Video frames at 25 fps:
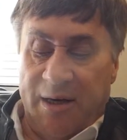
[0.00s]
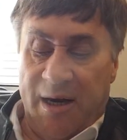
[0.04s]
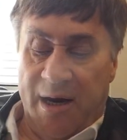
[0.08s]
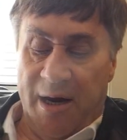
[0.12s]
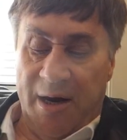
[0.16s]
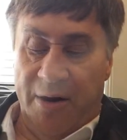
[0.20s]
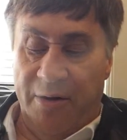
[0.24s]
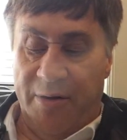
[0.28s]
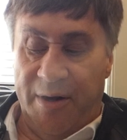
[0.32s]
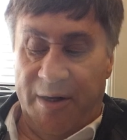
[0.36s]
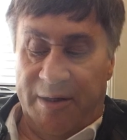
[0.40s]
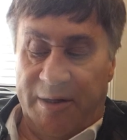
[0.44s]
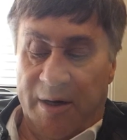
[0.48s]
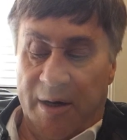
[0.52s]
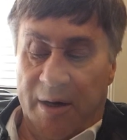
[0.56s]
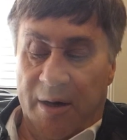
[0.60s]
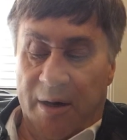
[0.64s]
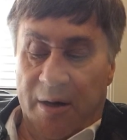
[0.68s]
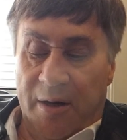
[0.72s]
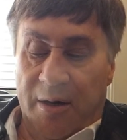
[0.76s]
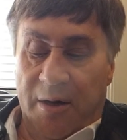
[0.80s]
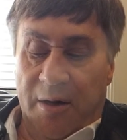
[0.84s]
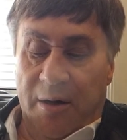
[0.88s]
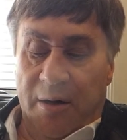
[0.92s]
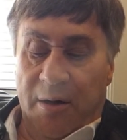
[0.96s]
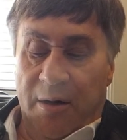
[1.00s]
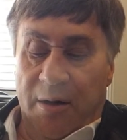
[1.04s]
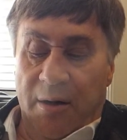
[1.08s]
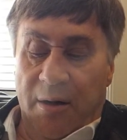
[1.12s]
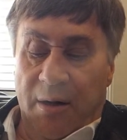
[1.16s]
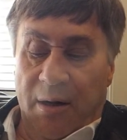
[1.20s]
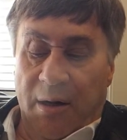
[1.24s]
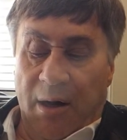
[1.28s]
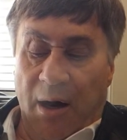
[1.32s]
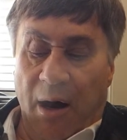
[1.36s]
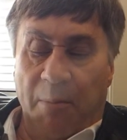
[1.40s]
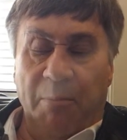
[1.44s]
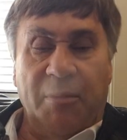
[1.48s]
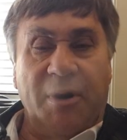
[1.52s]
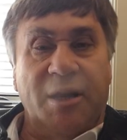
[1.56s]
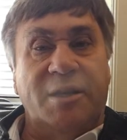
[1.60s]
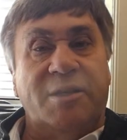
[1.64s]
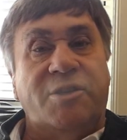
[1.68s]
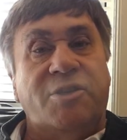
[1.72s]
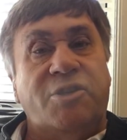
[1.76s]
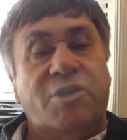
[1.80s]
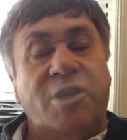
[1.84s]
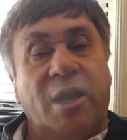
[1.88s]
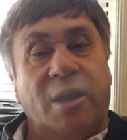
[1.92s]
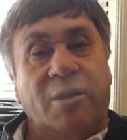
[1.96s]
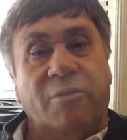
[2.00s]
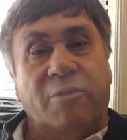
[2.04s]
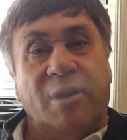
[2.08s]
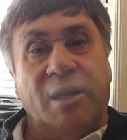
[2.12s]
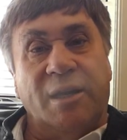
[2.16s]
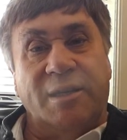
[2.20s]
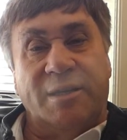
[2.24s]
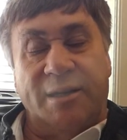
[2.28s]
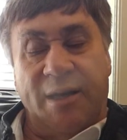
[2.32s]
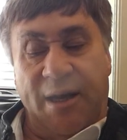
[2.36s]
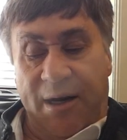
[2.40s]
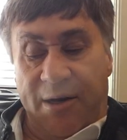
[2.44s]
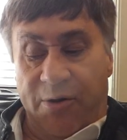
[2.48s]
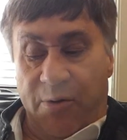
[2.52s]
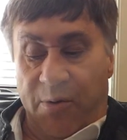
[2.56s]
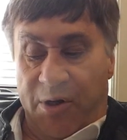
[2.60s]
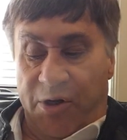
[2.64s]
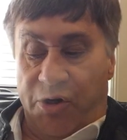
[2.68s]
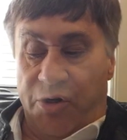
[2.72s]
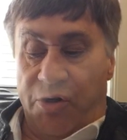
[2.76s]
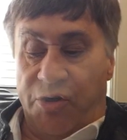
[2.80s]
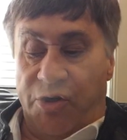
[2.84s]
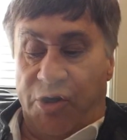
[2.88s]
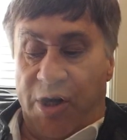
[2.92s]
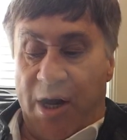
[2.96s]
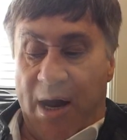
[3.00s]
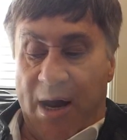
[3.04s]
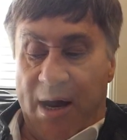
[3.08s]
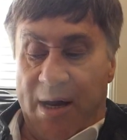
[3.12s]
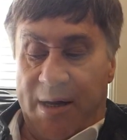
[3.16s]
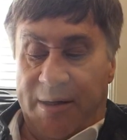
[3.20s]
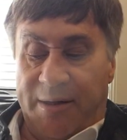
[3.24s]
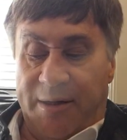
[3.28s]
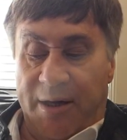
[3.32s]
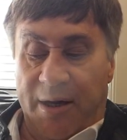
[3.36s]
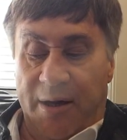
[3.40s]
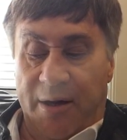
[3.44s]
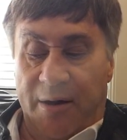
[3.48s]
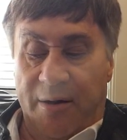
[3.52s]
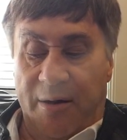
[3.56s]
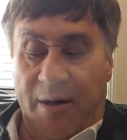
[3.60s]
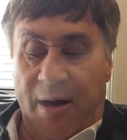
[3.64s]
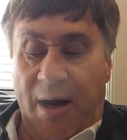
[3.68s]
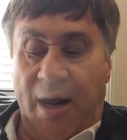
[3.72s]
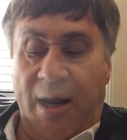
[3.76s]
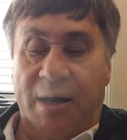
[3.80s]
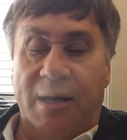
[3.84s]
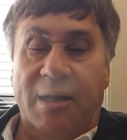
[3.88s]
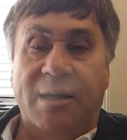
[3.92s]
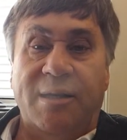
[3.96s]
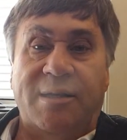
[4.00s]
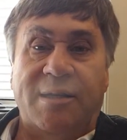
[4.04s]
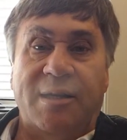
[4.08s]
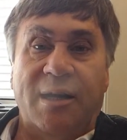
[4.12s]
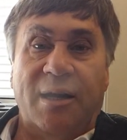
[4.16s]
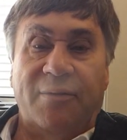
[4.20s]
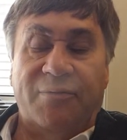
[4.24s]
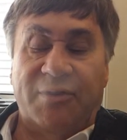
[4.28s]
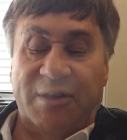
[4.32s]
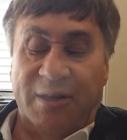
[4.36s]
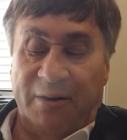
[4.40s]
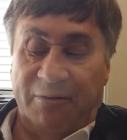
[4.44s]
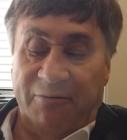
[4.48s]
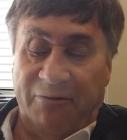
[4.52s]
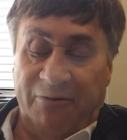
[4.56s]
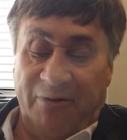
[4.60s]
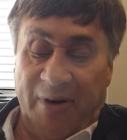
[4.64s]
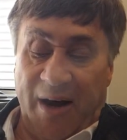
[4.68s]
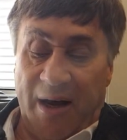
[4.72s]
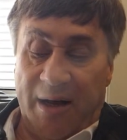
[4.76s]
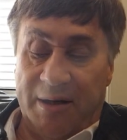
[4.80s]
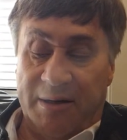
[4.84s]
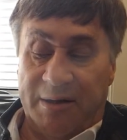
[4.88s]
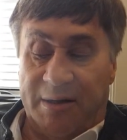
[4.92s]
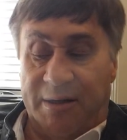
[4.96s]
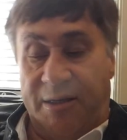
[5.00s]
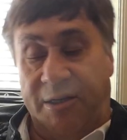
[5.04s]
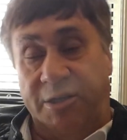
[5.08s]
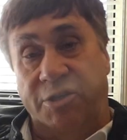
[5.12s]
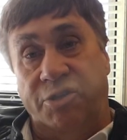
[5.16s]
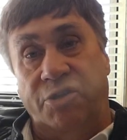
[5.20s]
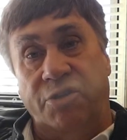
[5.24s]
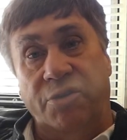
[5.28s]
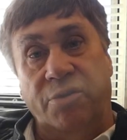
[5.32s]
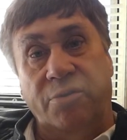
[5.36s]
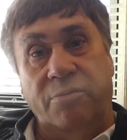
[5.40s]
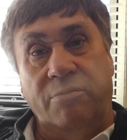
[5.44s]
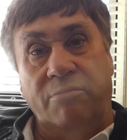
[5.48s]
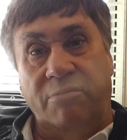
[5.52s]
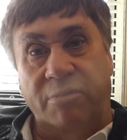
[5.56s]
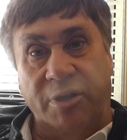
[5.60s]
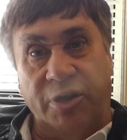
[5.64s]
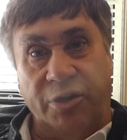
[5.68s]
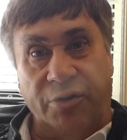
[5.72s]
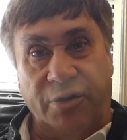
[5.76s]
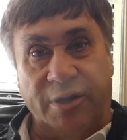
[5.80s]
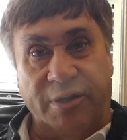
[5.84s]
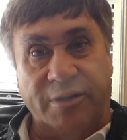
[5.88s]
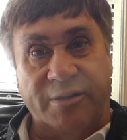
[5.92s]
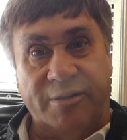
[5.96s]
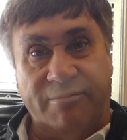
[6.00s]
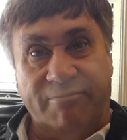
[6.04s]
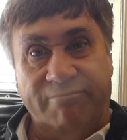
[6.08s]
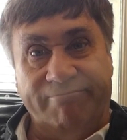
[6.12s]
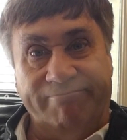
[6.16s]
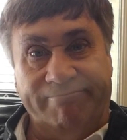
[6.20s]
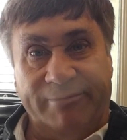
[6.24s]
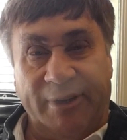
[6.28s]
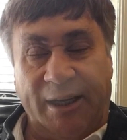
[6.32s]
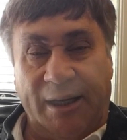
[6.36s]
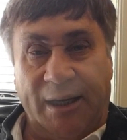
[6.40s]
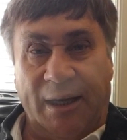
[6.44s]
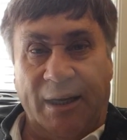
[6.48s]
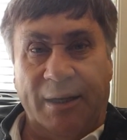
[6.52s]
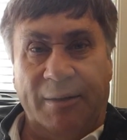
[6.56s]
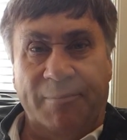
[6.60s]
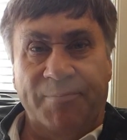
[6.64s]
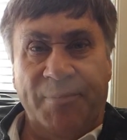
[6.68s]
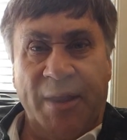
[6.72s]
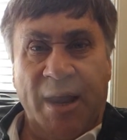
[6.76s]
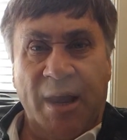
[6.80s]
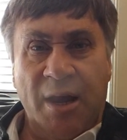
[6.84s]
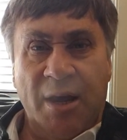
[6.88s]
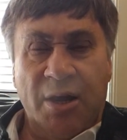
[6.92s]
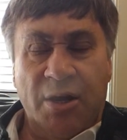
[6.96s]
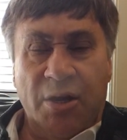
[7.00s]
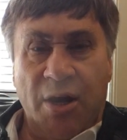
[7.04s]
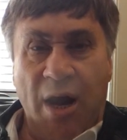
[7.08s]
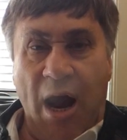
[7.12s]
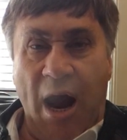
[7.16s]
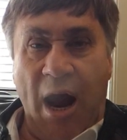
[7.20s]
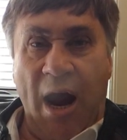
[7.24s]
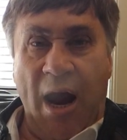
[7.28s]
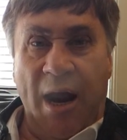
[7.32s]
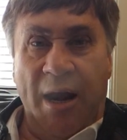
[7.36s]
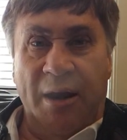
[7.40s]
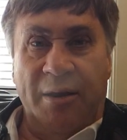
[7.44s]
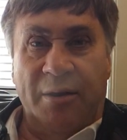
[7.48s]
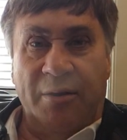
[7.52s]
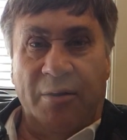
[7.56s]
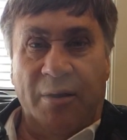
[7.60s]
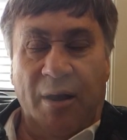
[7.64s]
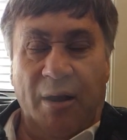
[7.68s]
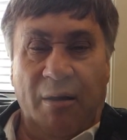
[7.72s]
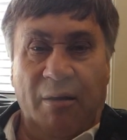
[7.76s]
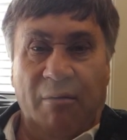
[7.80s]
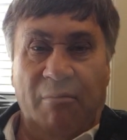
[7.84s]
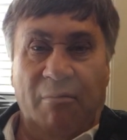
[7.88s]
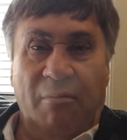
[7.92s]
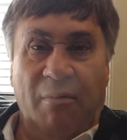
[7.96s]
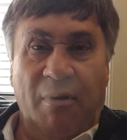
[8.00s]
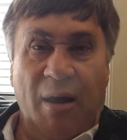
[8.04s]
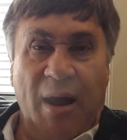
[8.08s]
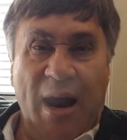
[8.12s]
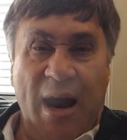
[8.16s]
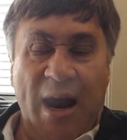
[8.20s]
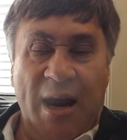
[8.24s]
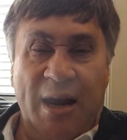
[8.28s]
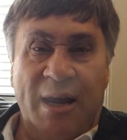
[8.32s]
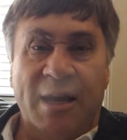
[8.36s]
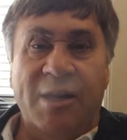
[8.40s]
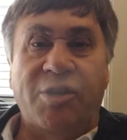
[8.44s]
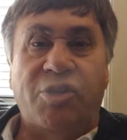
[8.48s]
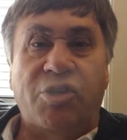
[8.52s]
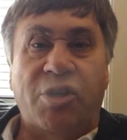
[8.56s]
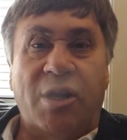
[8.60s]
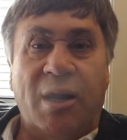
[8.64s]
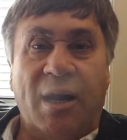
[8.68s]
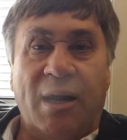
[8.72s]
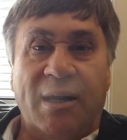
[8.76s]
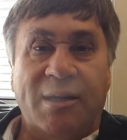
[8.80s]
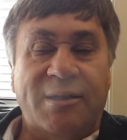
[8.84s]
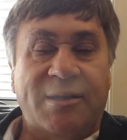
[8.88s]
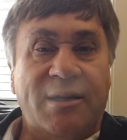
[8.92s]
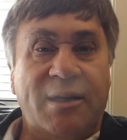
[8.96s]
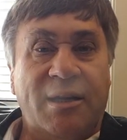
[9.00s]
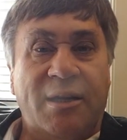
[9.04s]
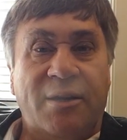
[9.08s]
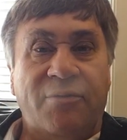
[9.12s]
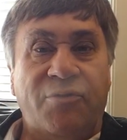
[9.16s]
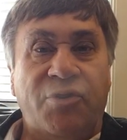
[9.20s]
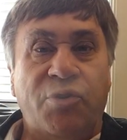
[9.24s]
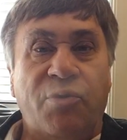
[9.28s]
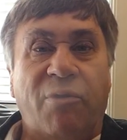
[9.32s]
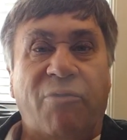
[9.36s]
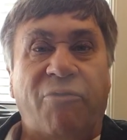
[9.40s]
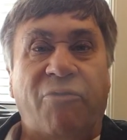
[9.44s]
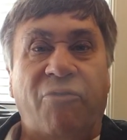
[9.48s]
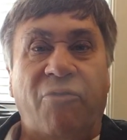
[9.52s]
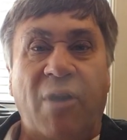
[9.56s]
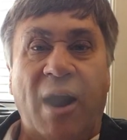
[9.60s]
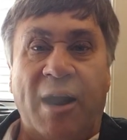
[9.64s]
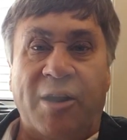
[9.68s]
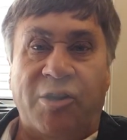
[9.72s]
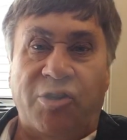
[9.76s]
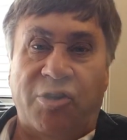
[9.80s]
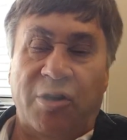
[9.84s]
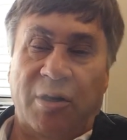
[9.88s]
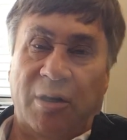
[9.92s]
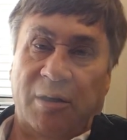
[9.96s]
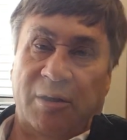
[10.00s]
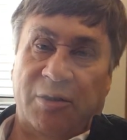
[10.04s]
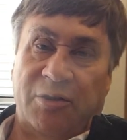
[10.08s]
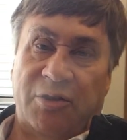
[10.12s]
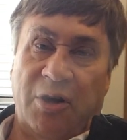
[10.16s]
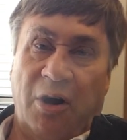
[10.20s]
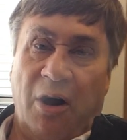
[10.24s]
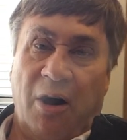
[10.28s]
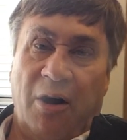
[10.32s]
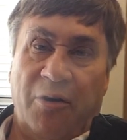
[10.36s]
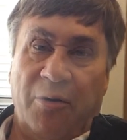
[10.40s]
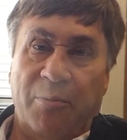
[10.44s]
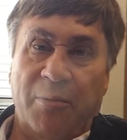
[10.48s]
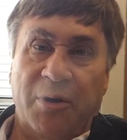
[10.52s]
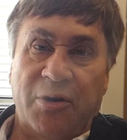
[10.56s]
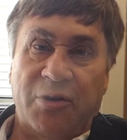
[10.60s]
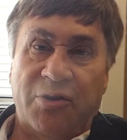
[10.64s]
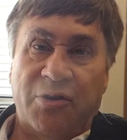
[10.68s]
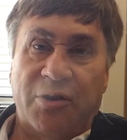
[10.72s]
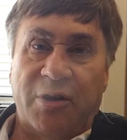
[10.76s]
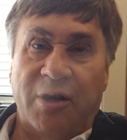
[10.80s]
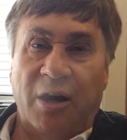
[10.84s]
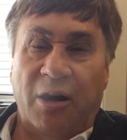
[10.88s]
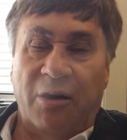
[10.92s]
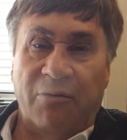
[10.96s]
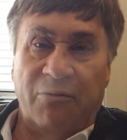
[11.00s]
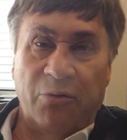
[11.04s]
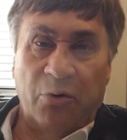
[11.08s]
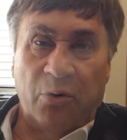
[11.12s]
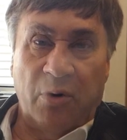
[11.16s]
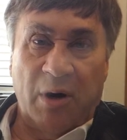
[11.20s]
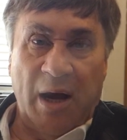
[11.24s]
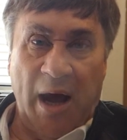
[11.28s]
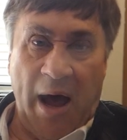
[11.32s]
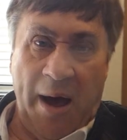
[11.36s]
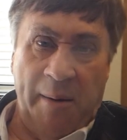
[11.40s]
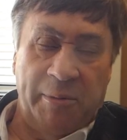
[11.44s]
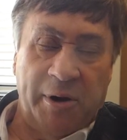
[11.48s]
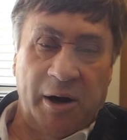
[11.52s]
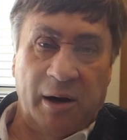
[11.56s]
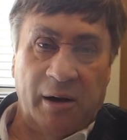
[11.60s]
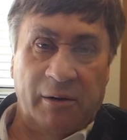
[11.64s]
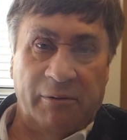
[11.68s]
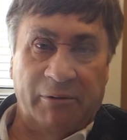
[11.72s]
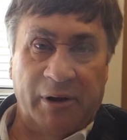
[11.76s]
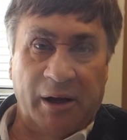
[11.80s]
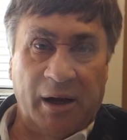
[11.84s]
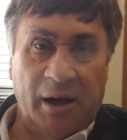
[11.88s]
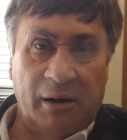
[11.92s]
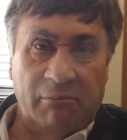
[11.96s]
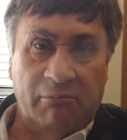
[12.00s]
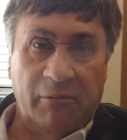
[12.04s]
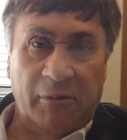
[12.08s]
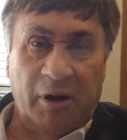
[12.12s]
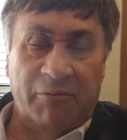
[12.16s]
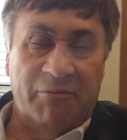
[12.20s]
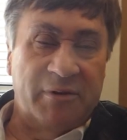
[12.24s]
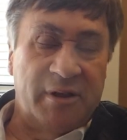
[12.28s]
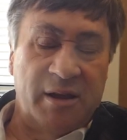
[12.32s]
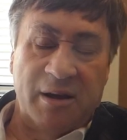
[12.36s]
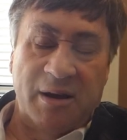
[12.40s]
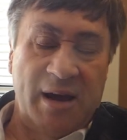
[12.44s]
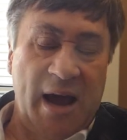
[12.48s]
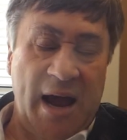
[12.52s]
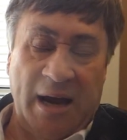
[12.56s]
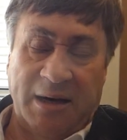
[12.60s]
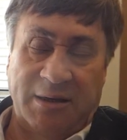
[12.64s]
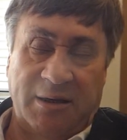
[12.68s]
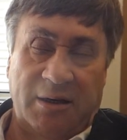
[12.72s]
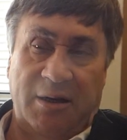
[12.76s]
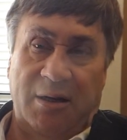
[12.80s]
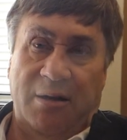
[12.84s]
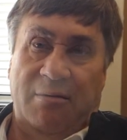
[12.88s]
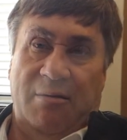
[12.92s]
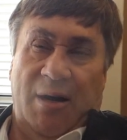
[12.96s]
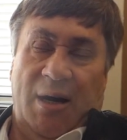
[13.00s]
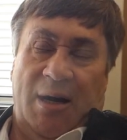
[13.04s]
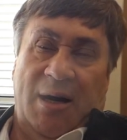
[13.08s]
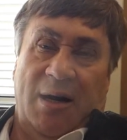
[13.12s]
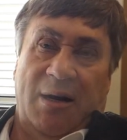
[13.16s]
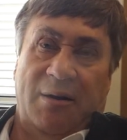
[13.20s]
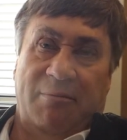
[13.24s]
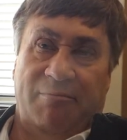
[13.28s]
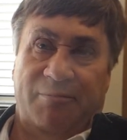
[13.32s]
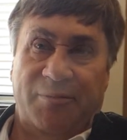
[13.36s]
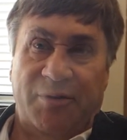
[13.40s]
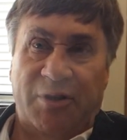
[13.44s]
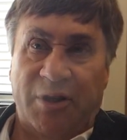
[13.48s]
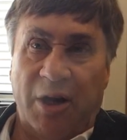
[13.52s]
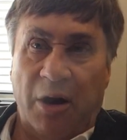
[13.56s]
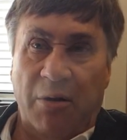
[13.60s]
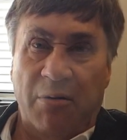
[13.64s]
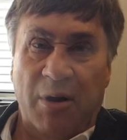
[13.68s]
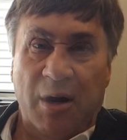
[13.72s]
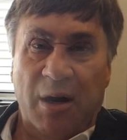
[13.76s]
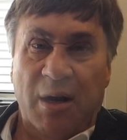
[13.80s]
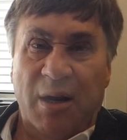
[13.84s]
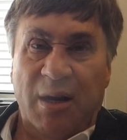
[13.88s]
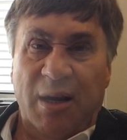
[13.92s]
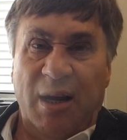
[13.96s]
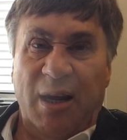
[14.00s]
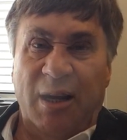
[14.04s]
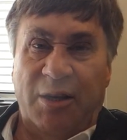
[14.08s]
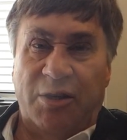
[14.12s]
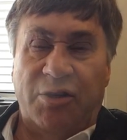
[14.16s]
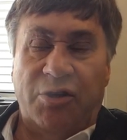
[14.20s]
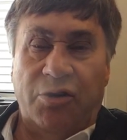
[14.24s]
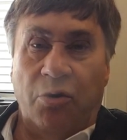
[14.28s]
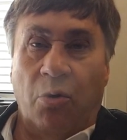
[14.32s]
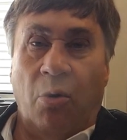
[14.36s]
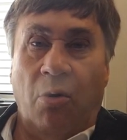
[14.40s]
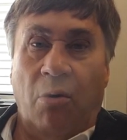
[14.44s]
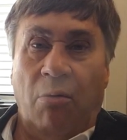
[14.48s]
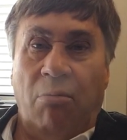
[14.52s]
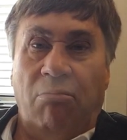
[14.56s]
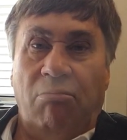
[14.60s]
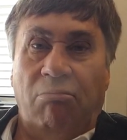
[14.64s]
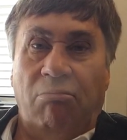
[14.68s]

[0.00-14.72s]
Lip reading: here is companies generally tend to issue shares, and ETFs and funds issue units. Okay, and in each case, it gives you a fractional entitlement to the overall capital of the entity. Okay, so it's your